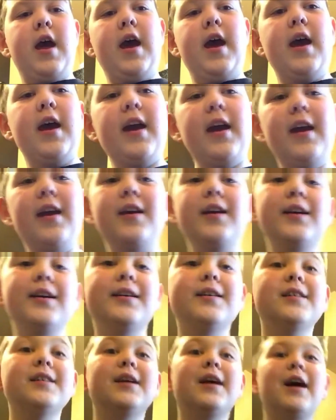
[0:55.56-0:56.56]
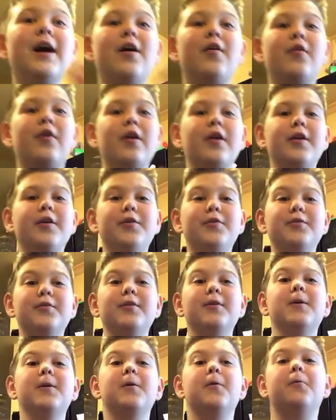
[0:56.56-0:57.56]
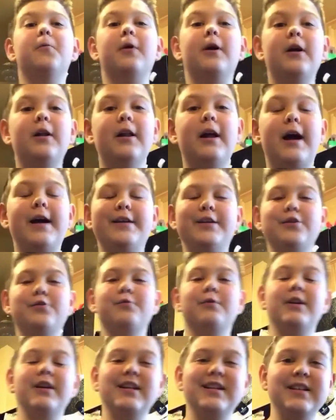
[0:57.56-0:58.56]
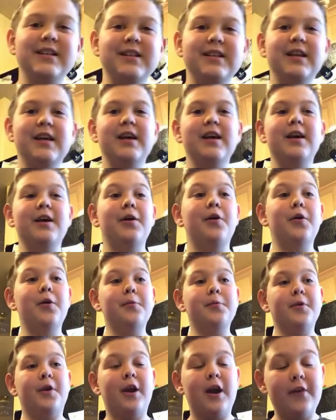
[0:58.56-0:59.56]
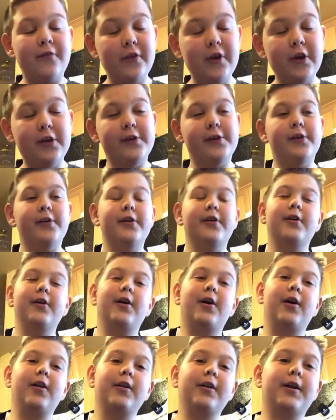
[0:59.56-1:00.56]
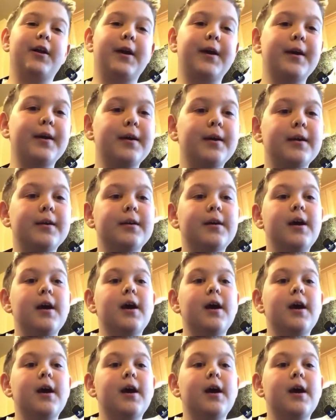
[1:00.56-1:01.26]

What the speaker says: Hey, how are you? Well, I just wanted to say hope you're having a good holiday.